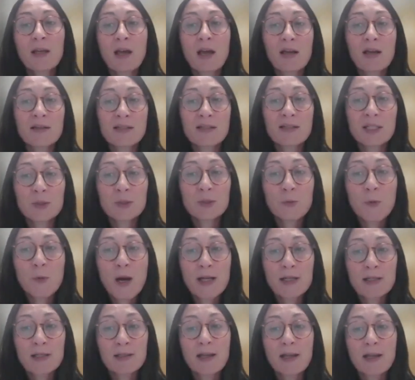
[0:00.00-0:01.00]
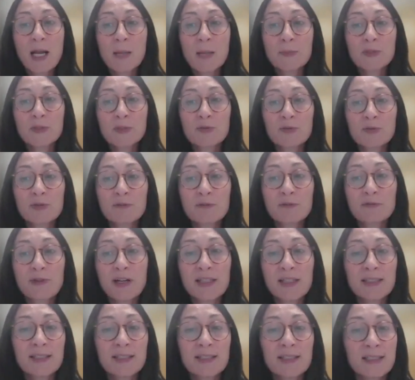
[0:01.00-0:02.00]
Axis 1 helps to
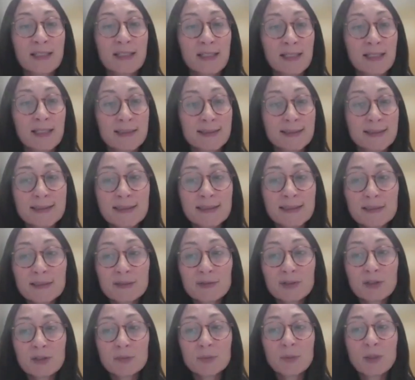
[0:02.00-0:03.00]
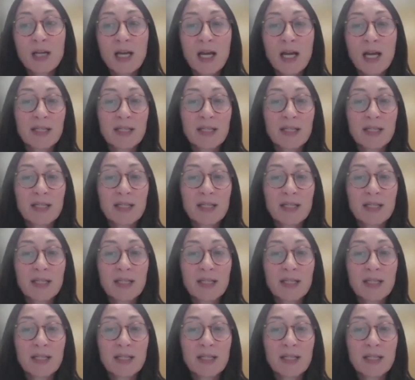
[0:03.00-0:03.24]
define the clinical syndrome.